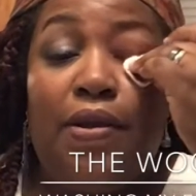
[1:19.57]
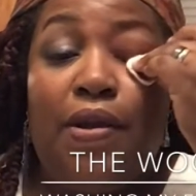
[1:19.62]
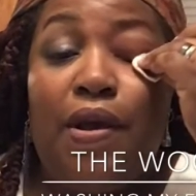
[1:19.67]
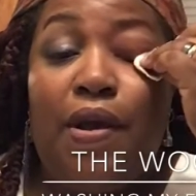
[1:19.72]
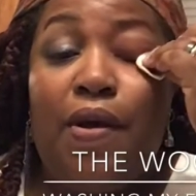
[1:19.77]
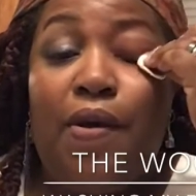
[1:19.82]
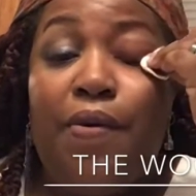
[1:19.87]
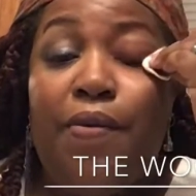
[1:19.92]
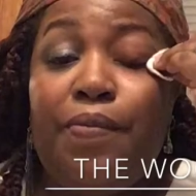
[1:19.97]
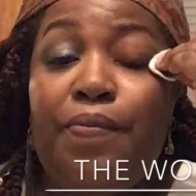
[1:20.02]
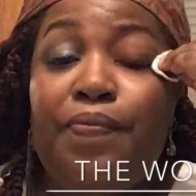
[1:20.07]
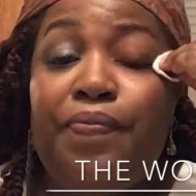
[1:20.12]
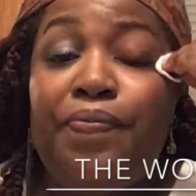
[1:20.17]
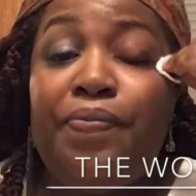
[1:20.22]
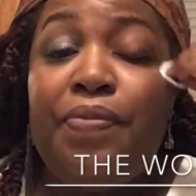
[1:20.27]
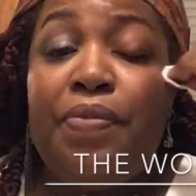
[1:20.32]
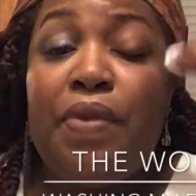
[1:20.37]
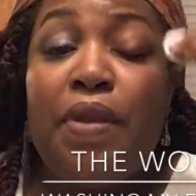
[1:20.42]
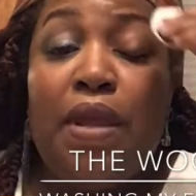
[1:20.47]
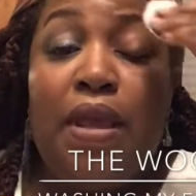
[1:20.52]
go.
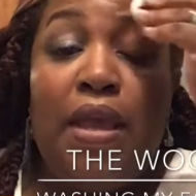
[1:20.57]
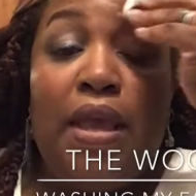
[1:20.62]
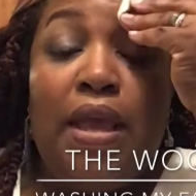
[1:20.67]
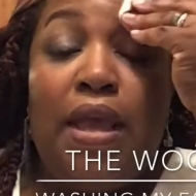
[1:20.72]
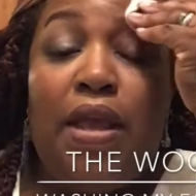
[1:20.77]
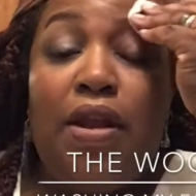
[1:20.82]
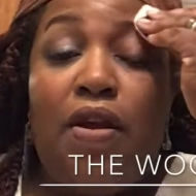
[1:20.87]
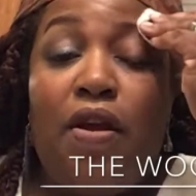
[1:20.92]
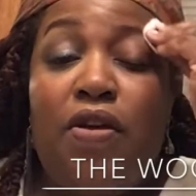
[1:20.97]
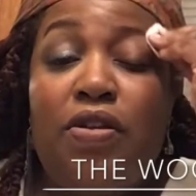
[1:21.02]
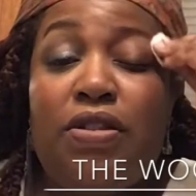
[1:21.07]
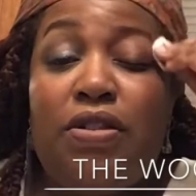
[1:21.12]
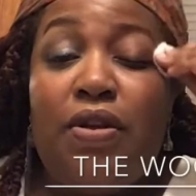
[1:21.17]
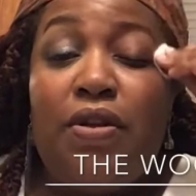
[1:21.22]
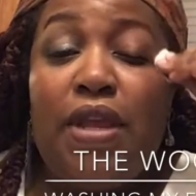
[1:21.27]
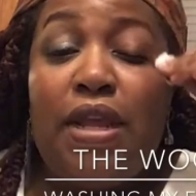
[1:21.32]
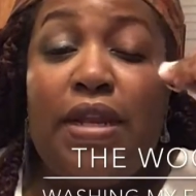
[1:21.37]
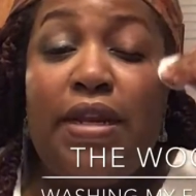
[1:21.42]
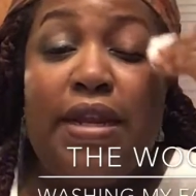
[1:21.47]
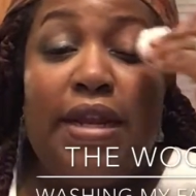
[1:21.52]
It also
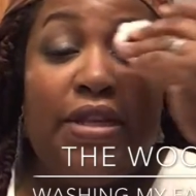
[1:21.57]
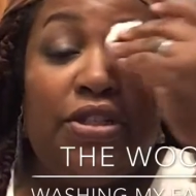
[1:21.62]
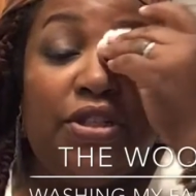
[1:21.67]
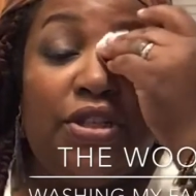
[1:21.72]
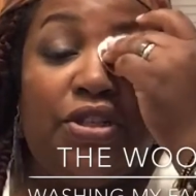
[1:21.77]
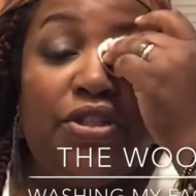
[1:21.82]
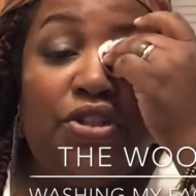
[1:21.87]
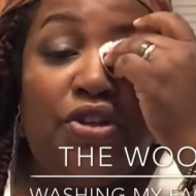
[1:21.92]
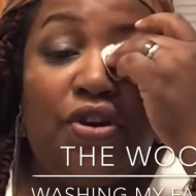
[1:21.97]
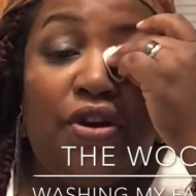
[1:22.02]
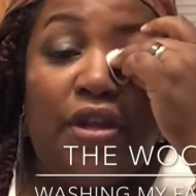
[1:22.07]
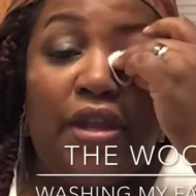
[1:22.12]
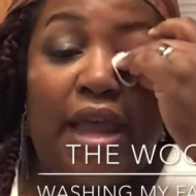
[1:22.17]
conditions your